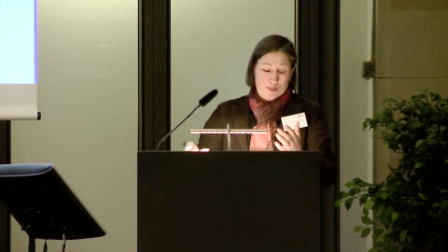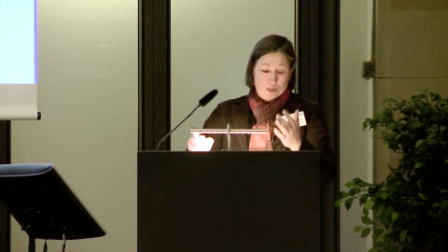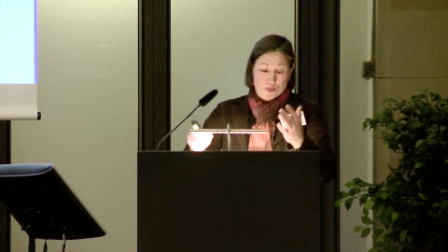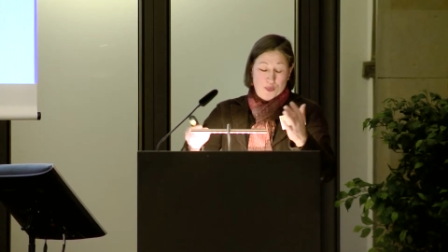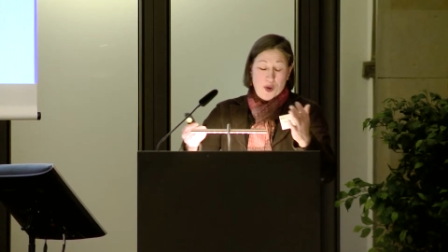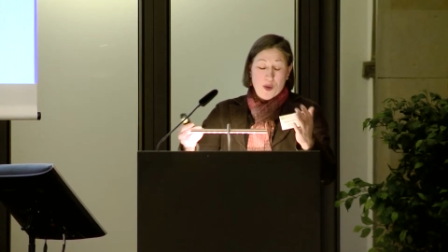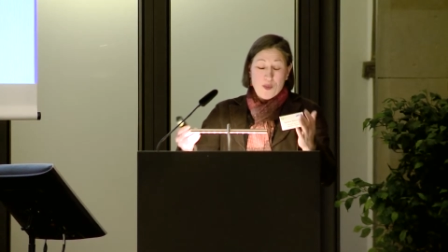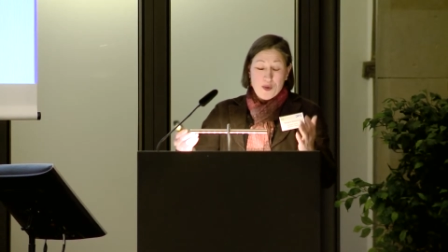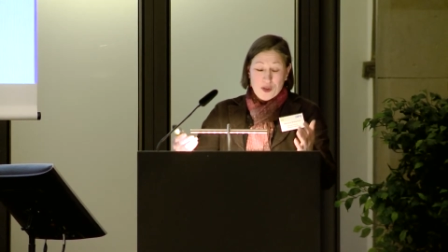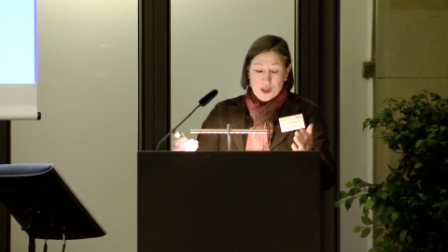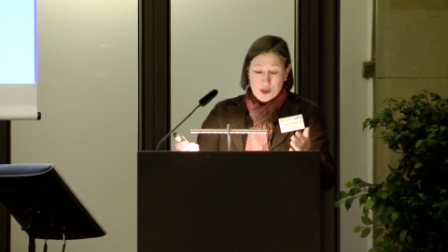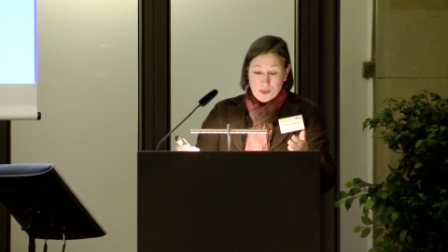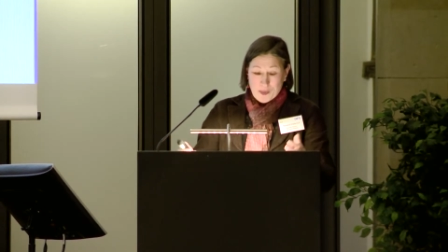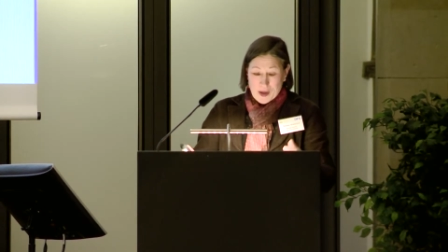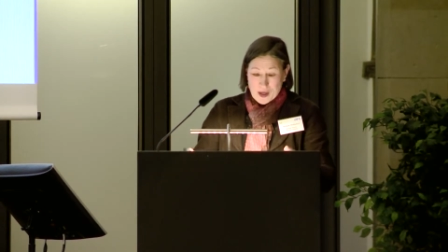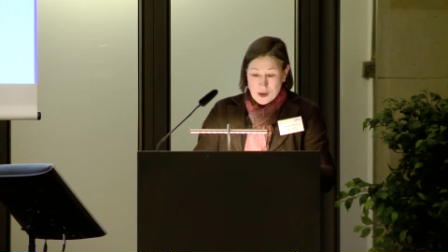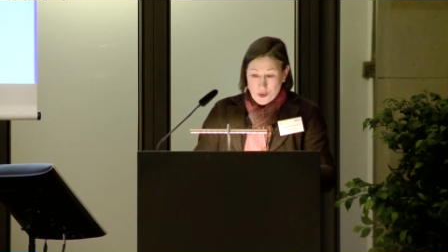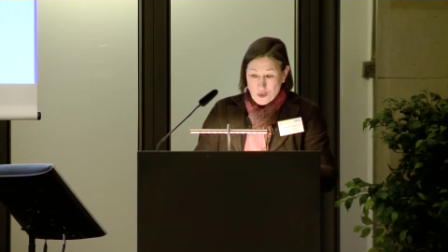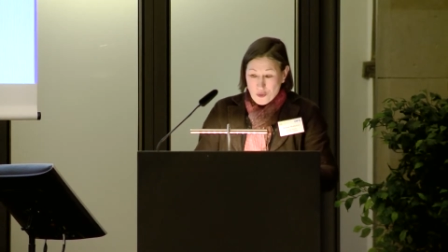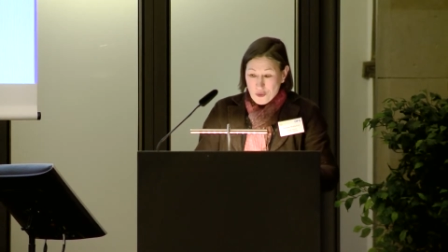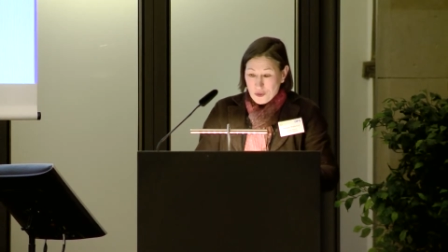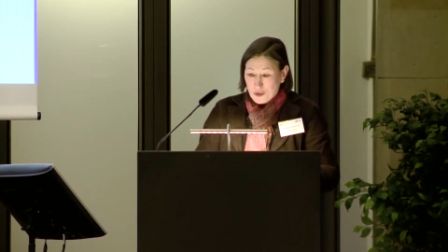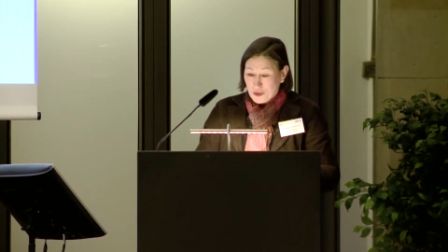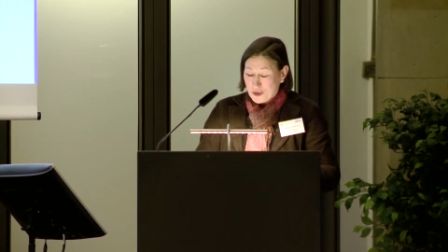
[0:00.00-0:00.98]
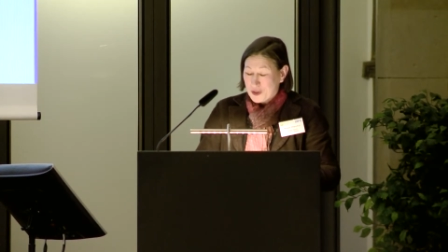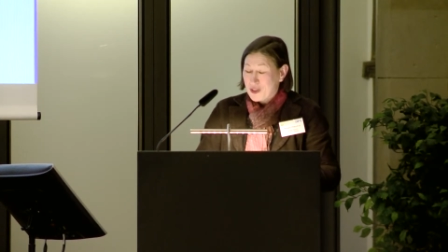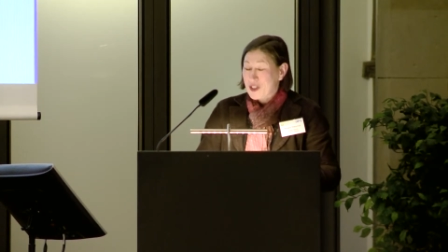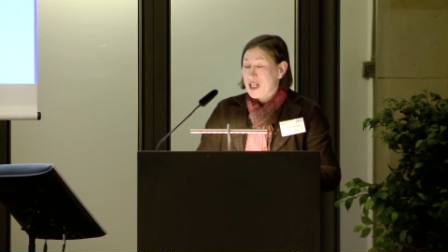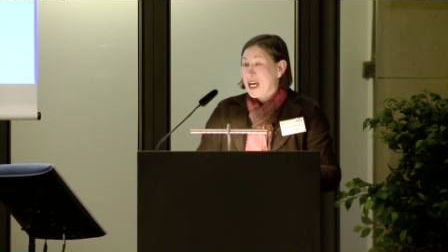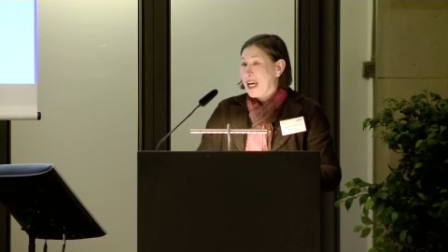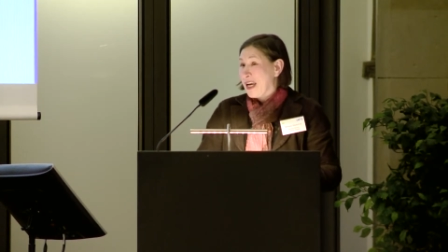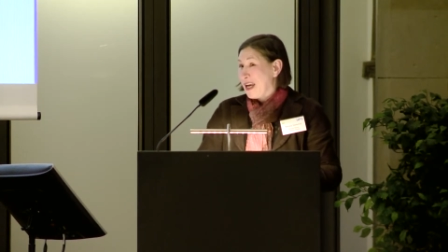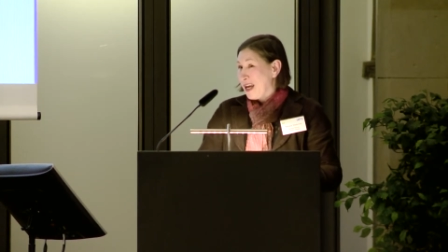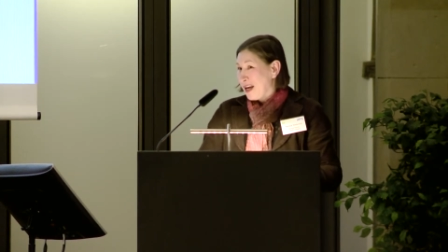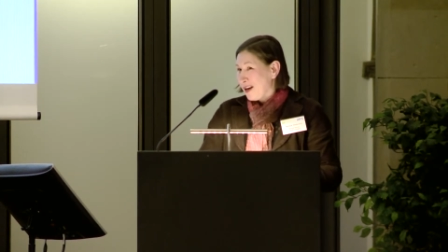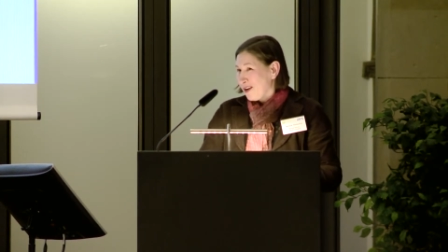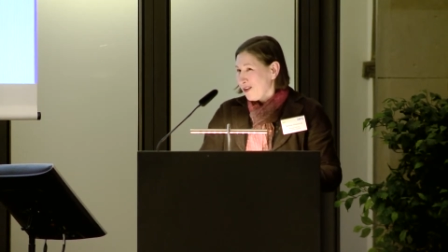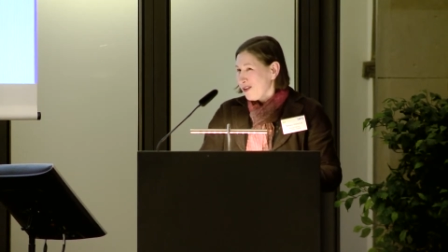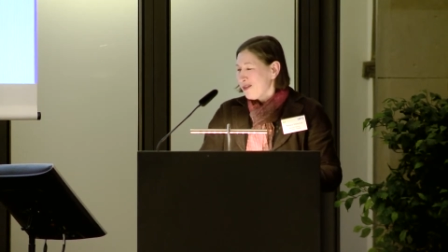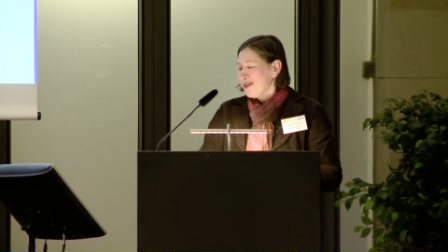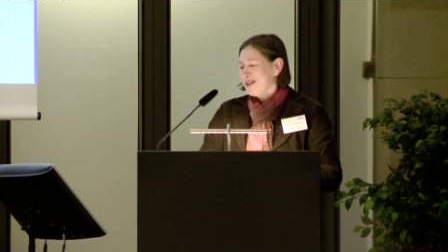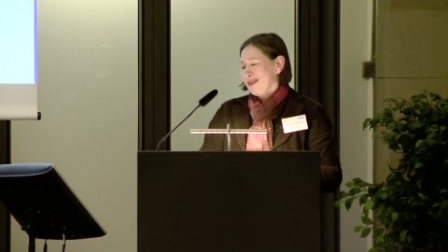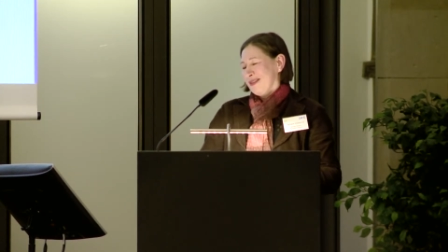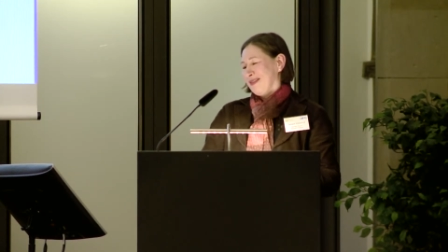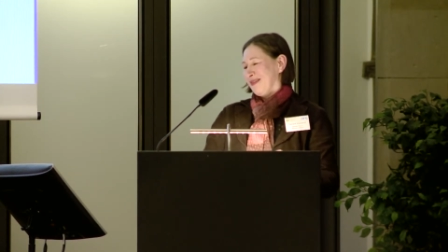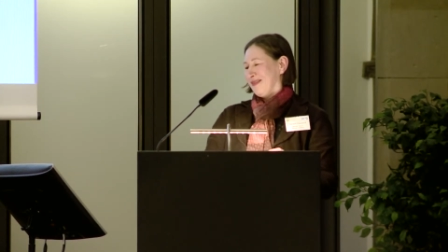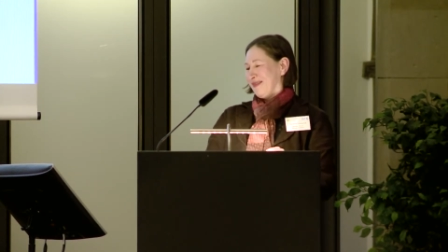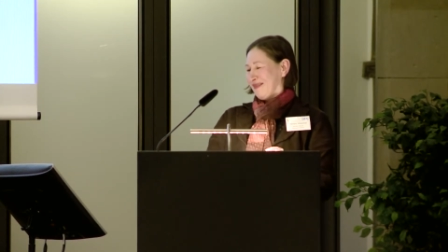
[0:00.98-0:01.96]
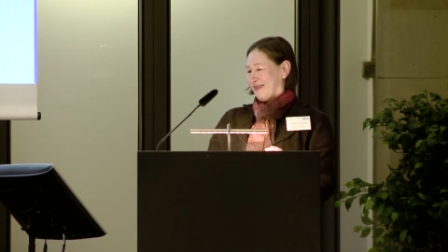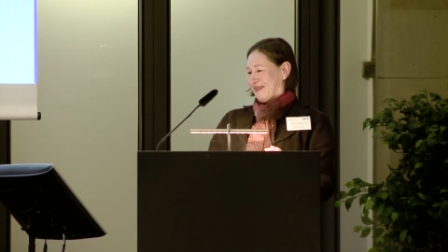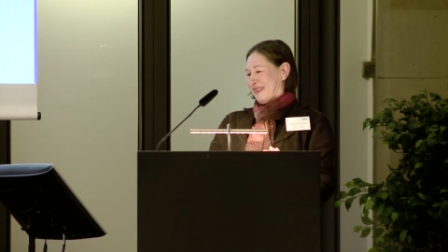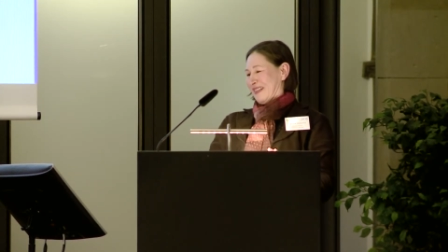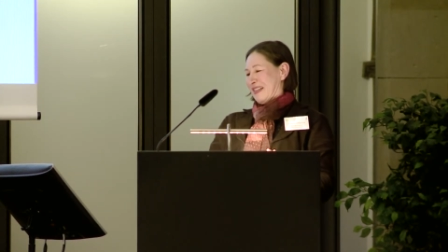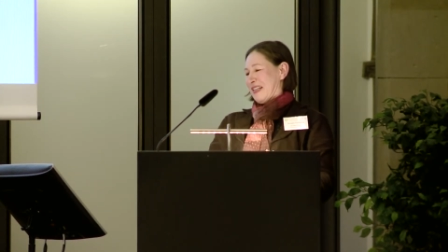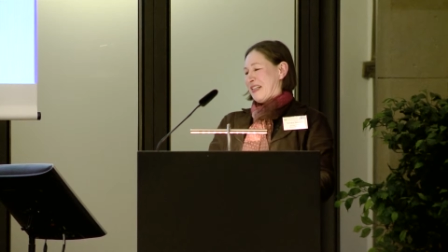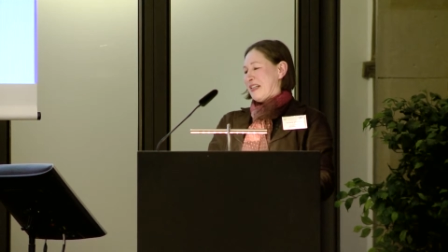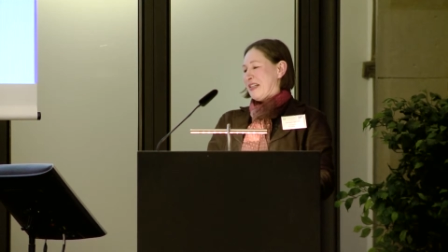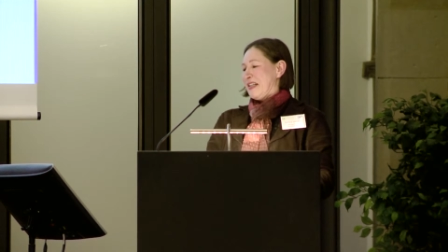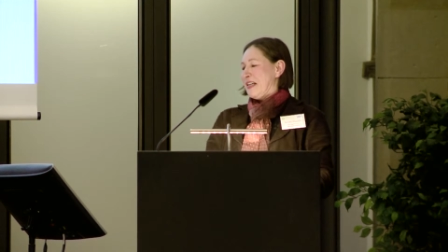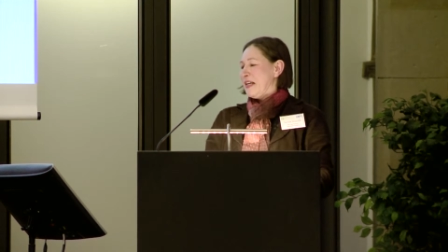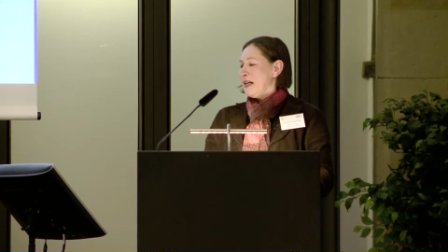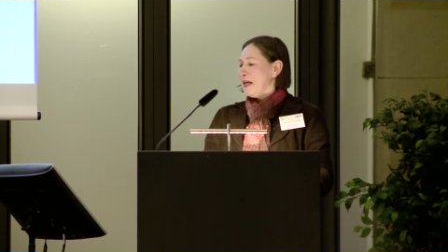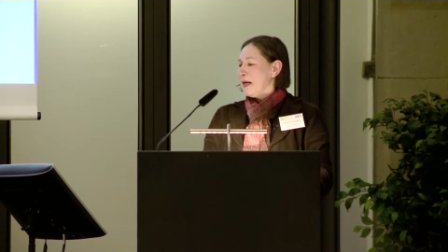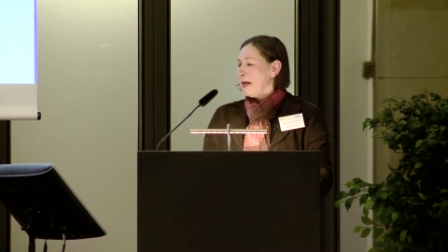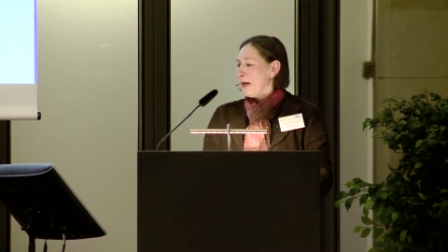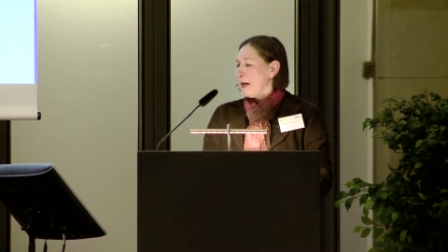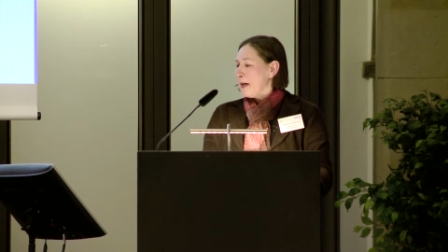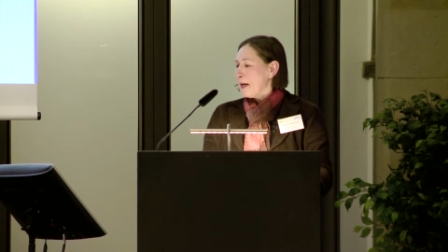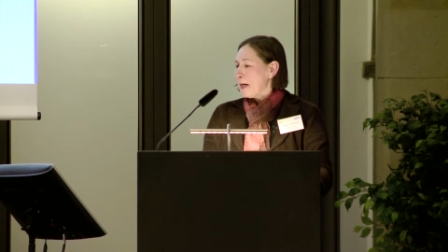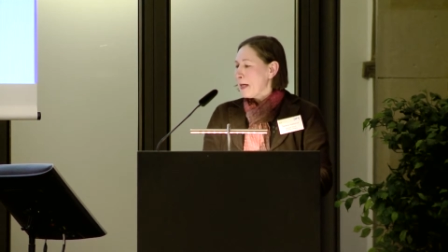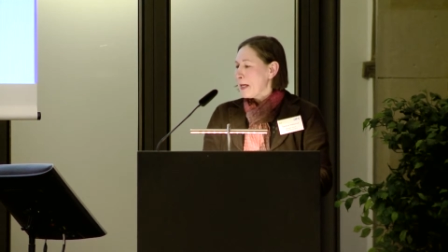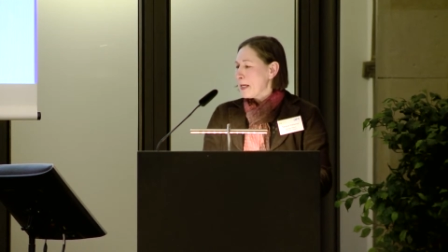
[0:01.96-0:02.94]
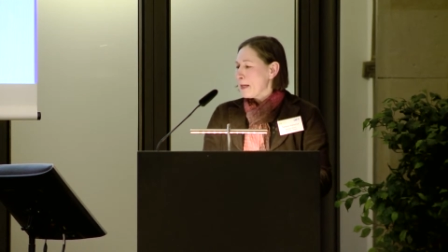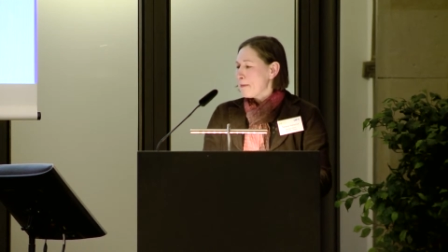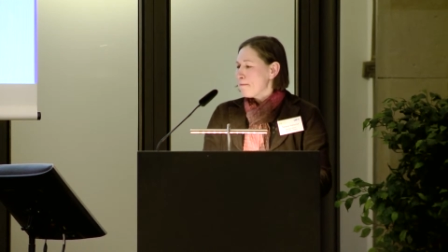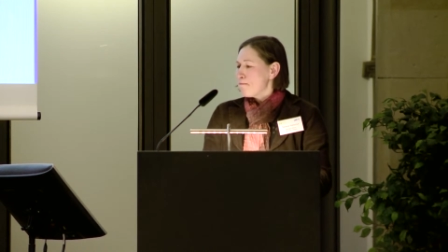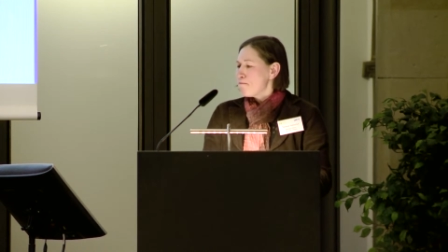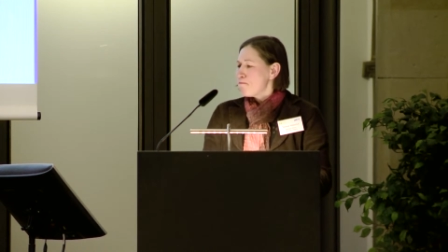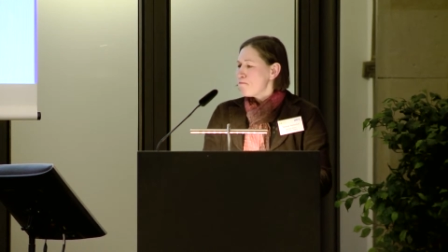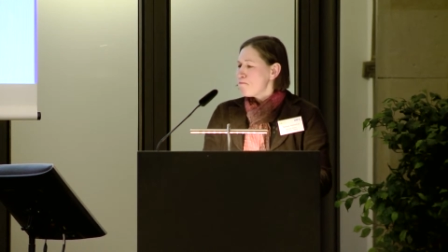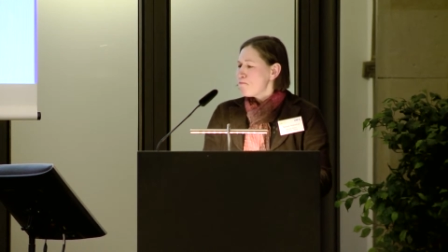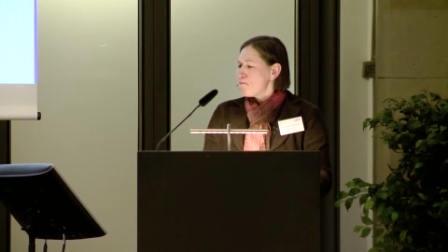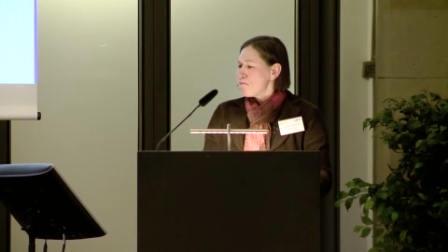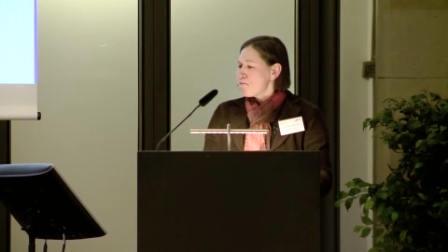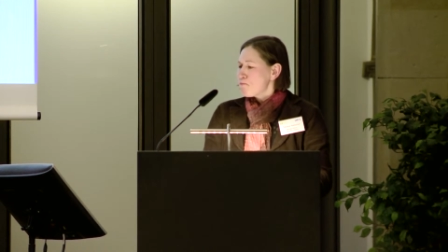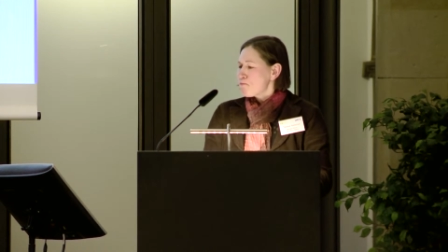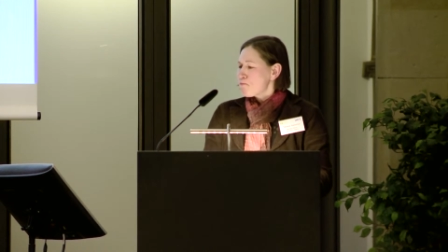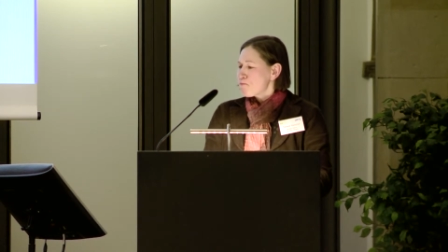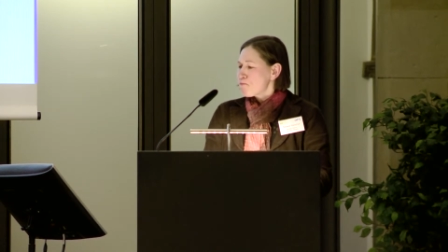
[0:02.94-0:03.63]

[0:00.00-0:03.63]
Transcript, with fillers: published by authors here. Um,